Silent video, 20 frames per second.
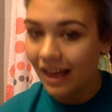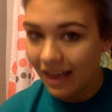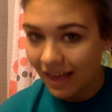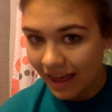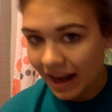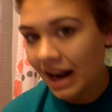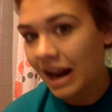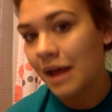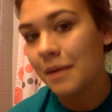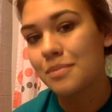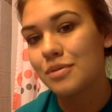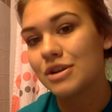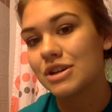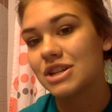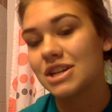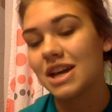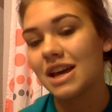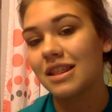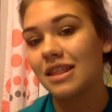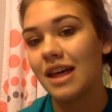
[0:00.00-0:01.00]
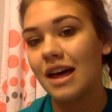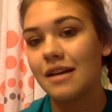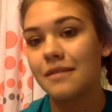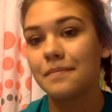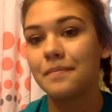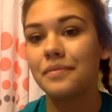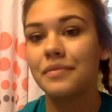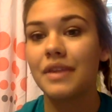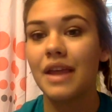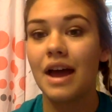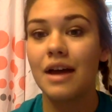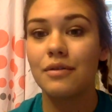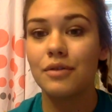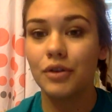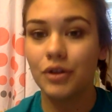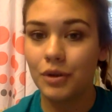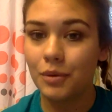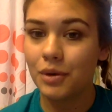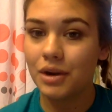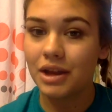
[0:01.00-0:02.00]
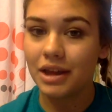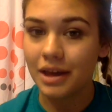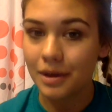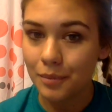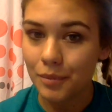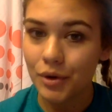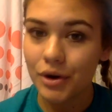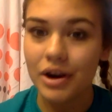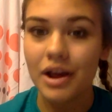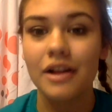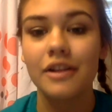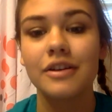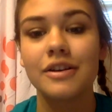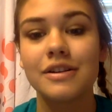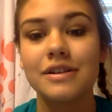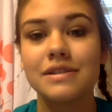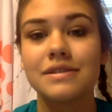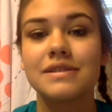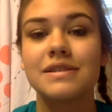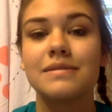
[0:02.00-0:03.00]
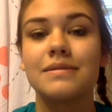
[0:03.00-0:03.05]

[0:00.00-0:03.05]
And I appreciate that. I really want to get more colors.